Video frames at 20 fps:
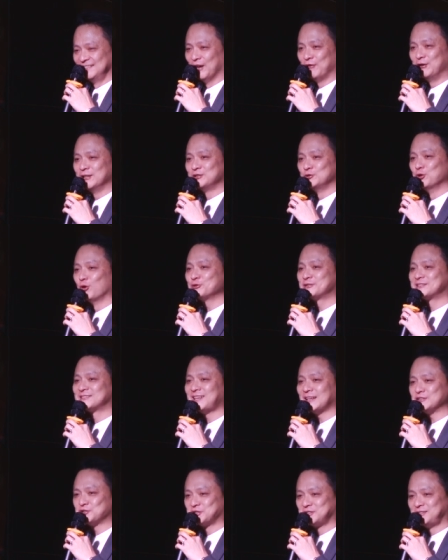There is no
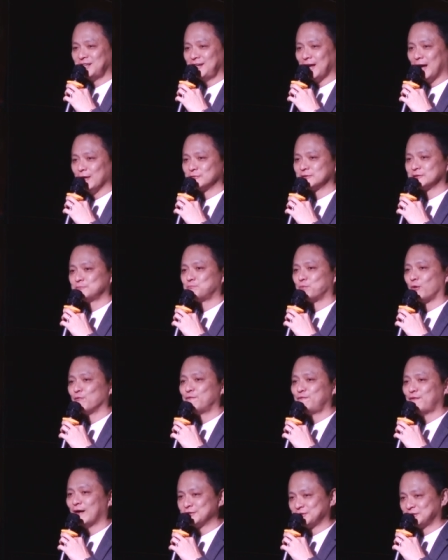such thing as
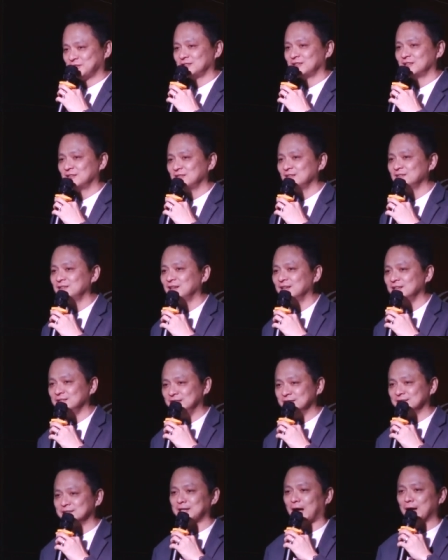professional
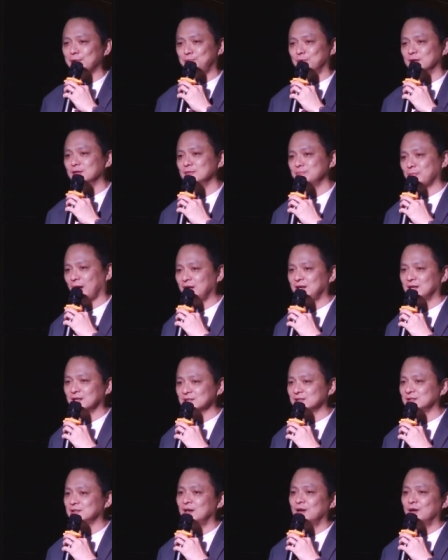disciple
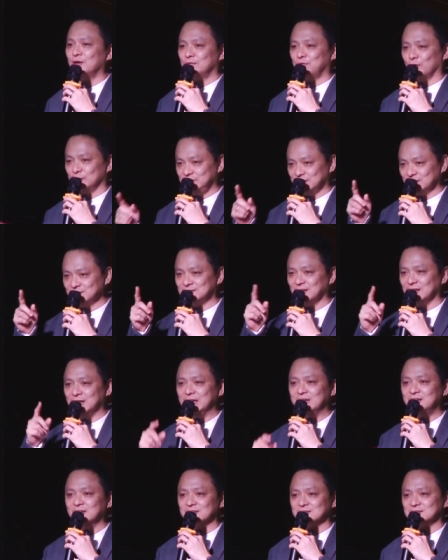makers for just the
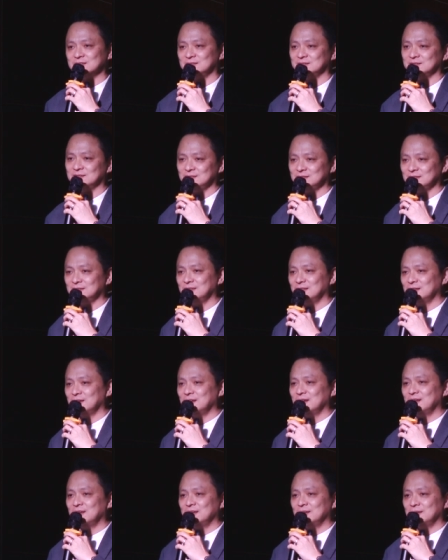leaders.
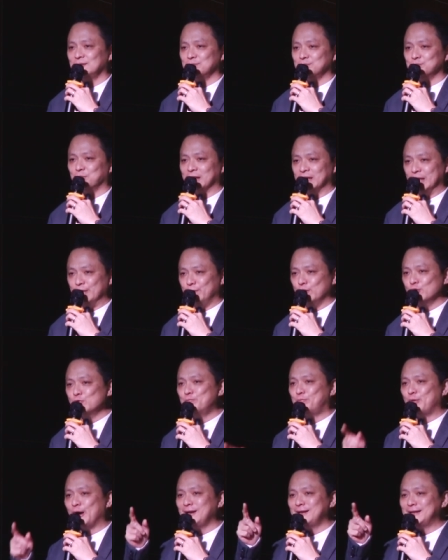But if
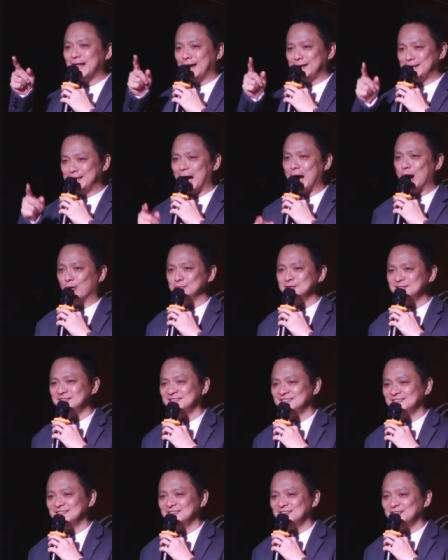you bring that down
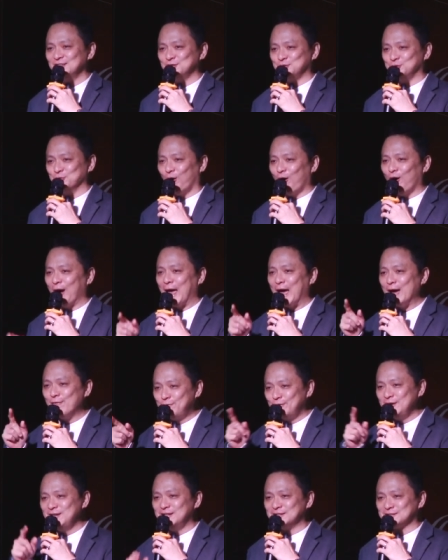to
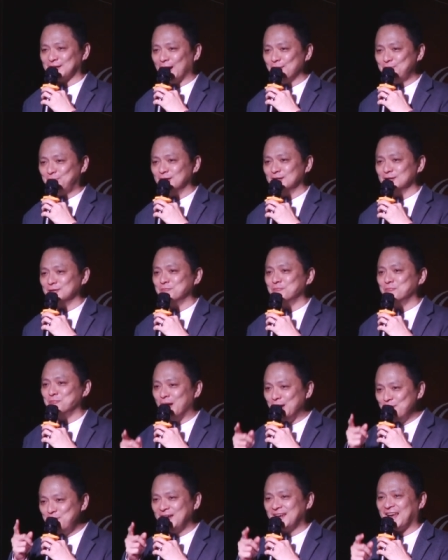every disciple,
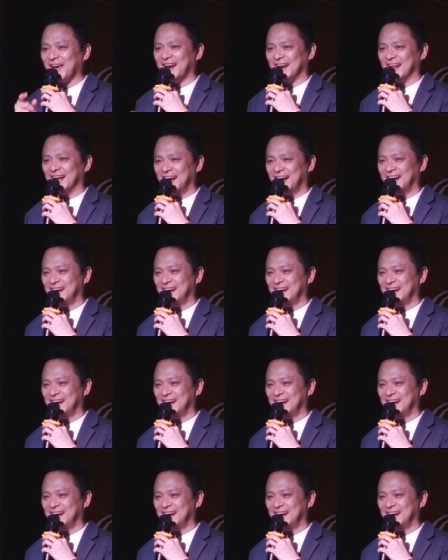maybe can.